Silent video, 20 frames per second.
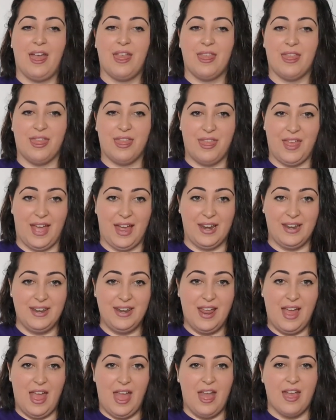
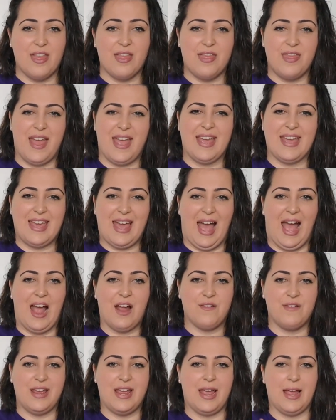Then they
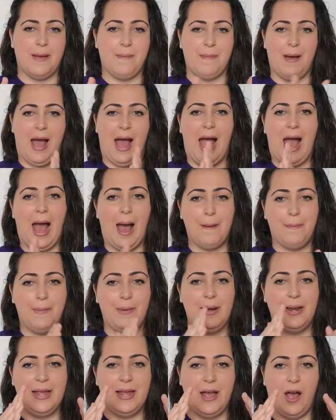carry him
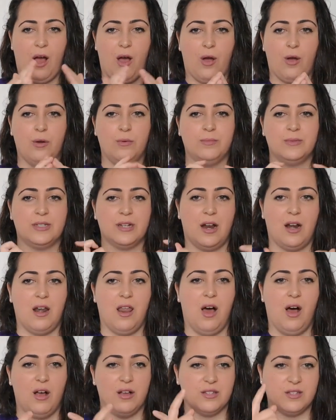happily home to
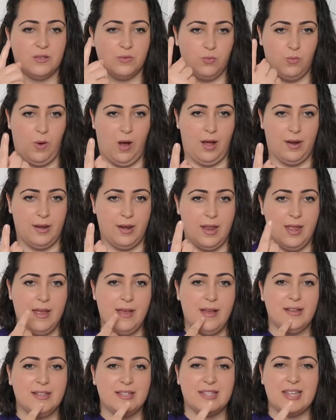Class 1,
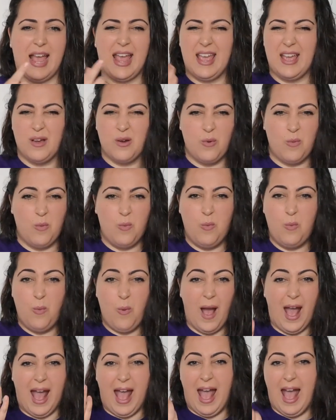saying,
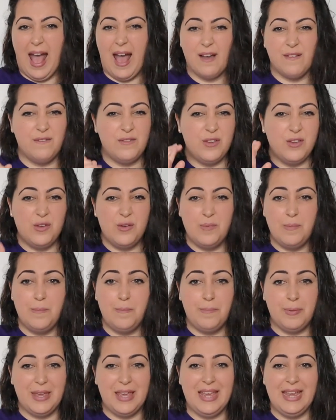"Where have you
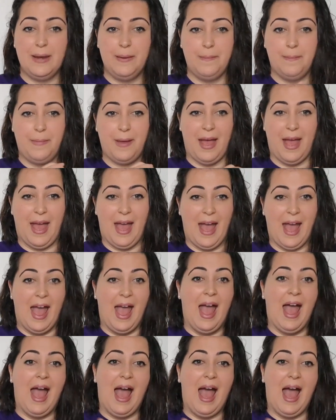been, bear?